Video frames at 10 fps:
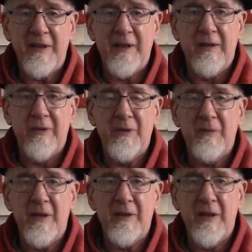It, you know, it,
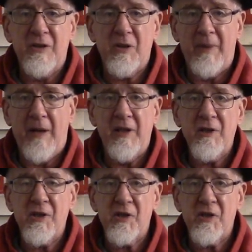it, it's about his